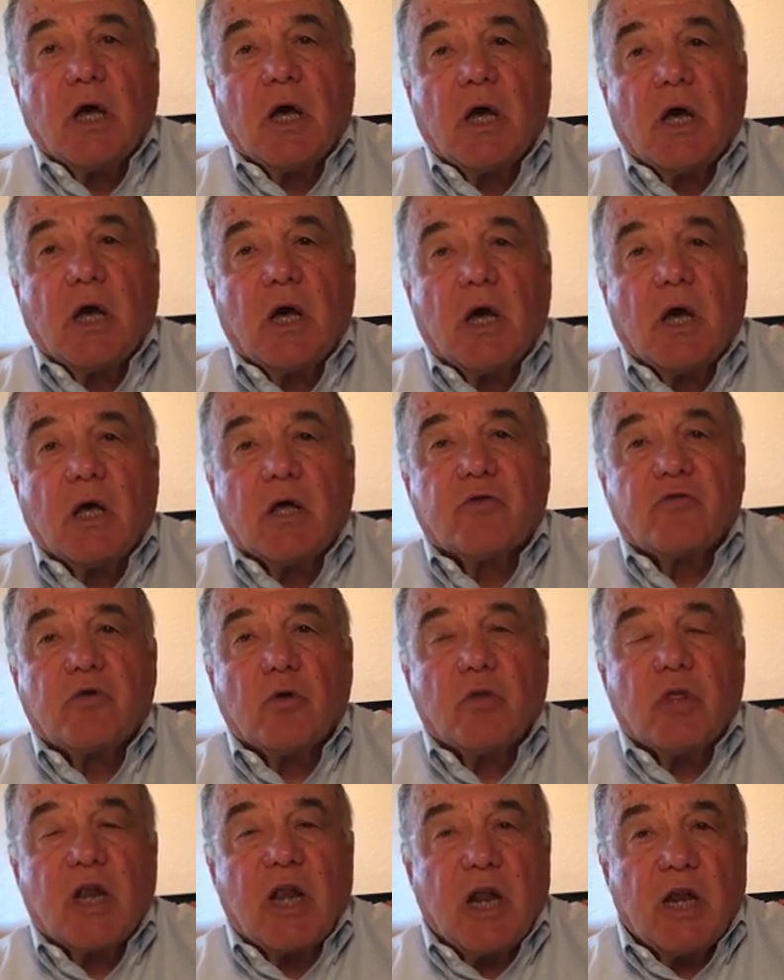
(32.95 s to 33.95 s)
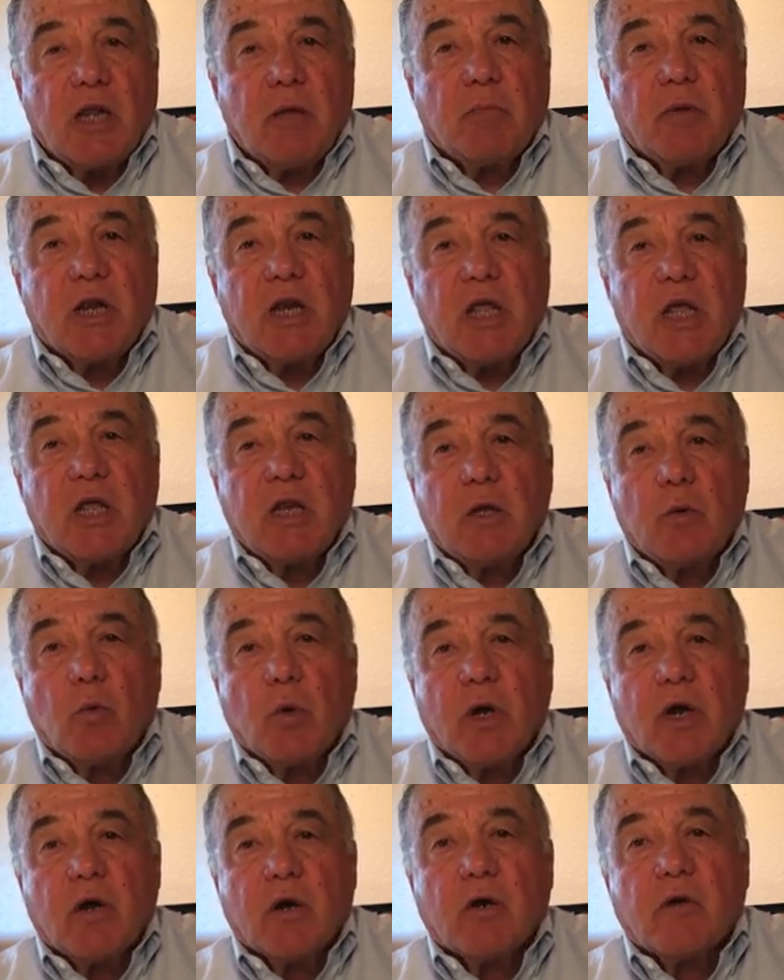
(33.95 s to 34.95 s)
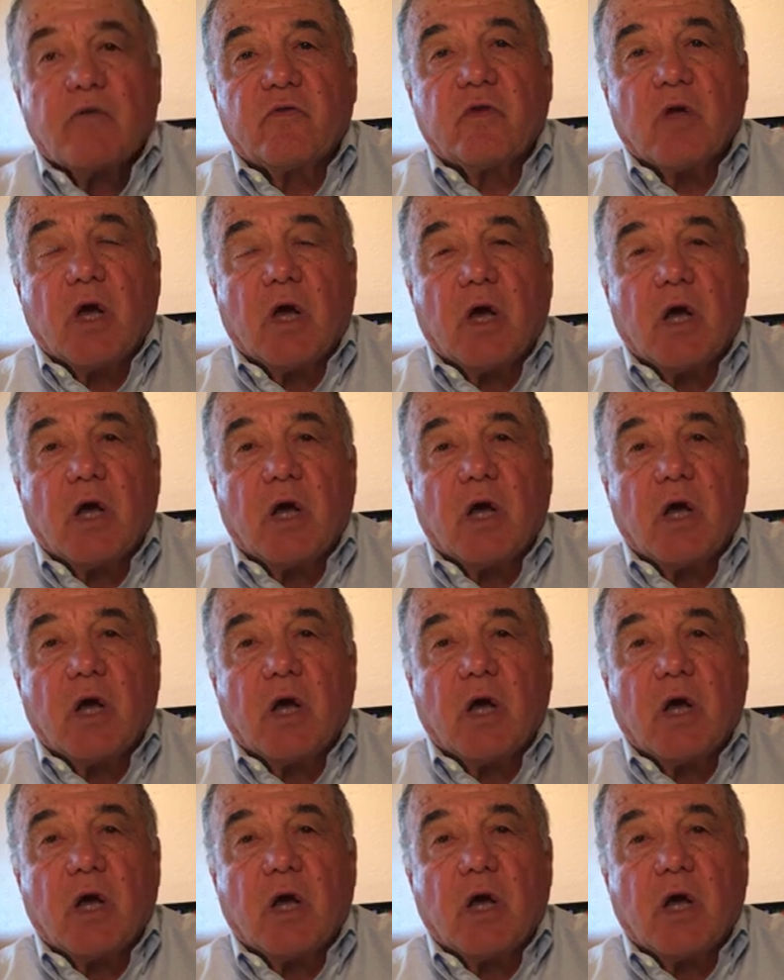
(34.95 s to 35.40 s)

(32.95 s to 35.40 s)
so that anybody anywheres